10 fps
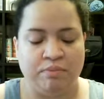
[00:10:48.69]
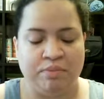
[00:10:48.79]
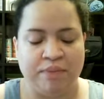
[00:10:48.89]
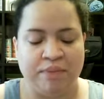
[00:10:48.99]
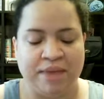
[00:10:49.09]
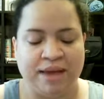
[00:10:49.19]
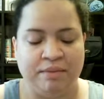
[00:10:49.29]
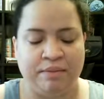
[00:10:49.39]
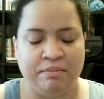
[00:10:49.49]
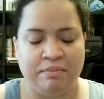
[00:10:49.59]
been
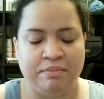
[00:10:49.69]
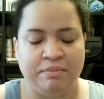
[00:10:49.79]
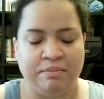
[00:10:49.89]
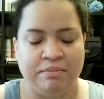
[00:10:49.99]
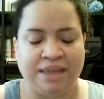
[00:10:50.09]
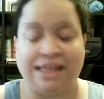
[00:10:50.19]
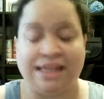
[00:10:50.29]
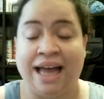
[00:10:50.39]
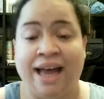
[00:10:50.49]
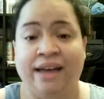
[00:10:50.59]
my
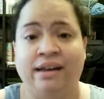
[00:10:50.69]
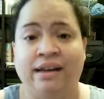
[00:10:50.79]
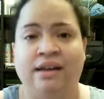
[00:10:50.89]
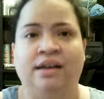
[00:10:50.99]
dad.